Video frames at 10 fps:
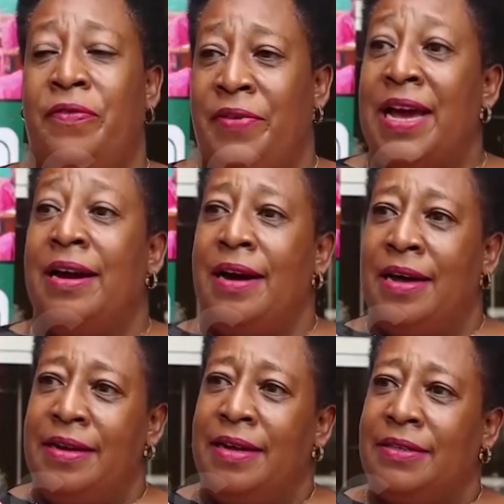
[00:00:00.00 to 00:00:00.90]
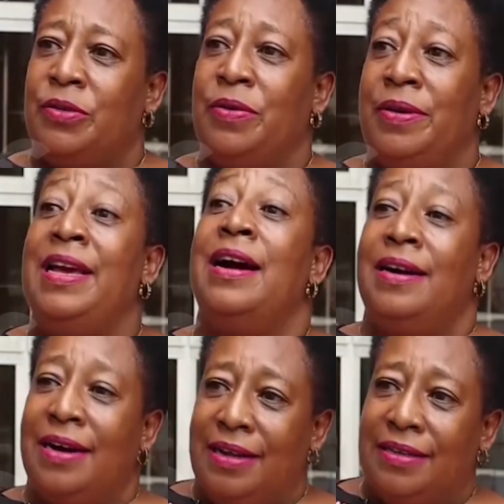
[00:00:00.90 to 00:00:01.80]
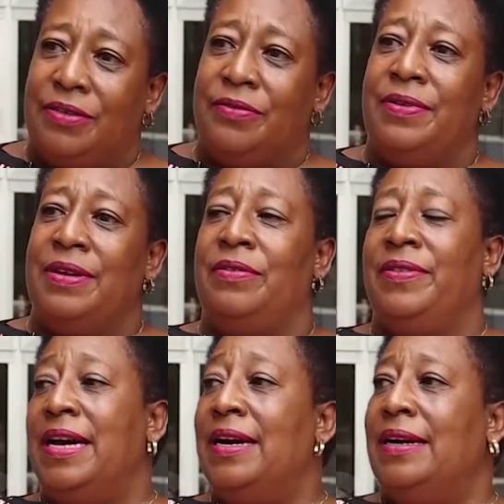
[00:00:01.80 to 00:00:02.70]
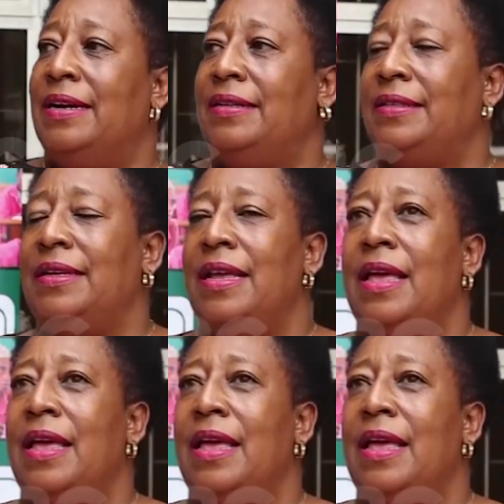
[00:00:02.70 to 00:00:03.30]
young adults or young girls.